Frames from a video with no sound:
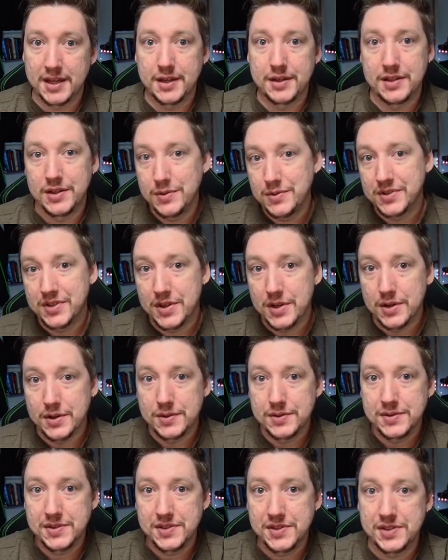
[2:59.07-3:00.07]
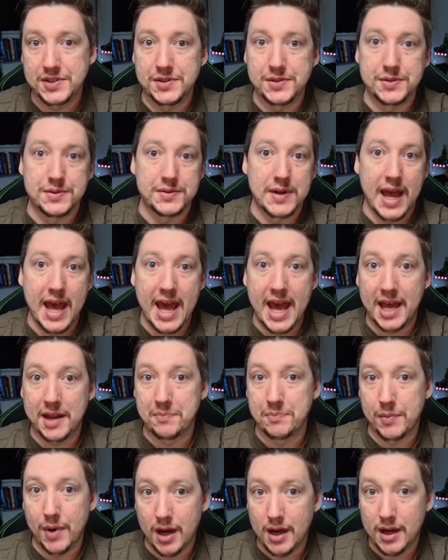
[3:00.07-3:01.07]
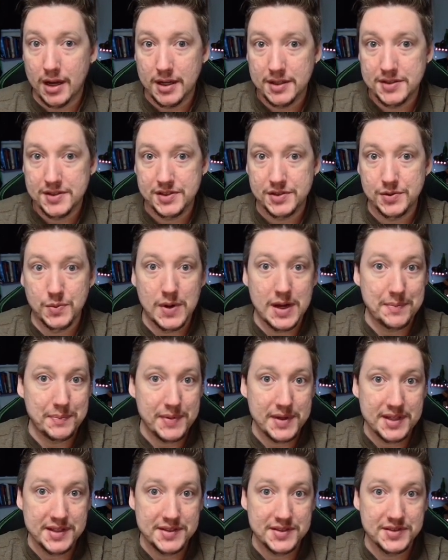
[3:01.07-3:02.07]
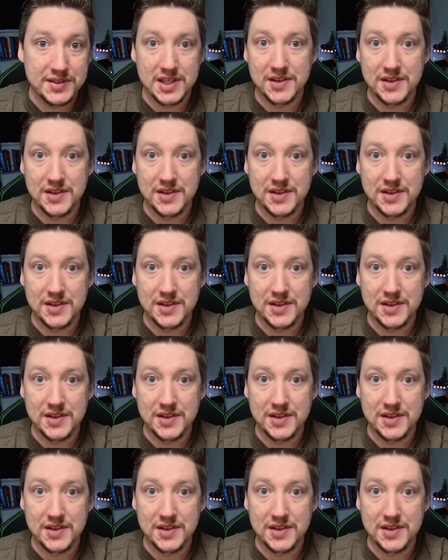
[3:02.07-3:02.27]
could use those to add mods to weapons,